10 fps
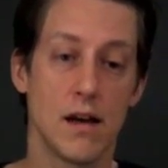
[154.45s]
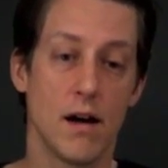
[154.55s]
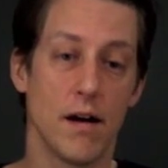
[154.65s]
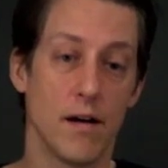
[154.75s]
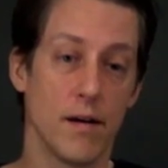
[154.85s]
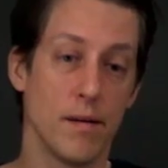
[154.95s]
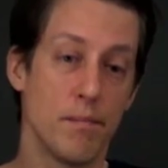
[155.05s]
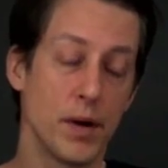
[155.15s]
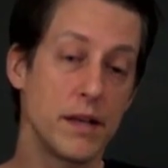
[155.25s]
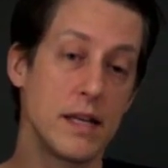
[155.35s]

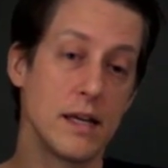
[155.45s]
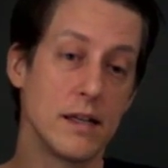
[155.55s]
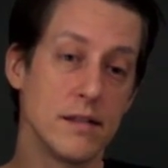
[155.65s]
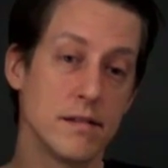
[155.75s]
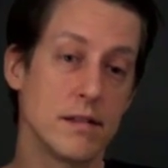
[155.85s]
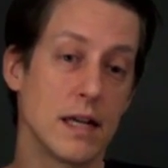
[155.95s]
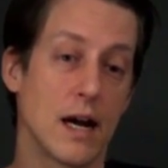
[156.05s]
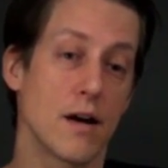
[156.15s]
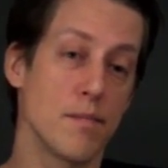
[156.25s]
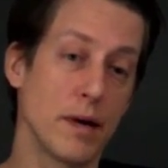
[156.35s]
but they
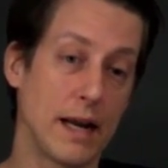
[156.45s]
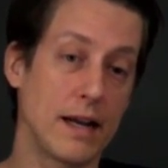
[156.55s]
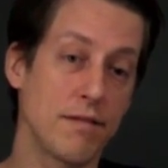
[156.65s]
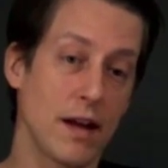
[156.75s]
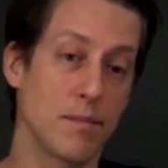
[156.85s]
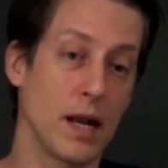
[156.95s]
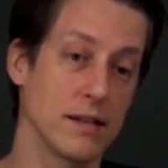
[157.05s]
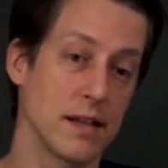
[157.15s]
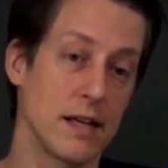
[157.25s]
kind of behave like plants.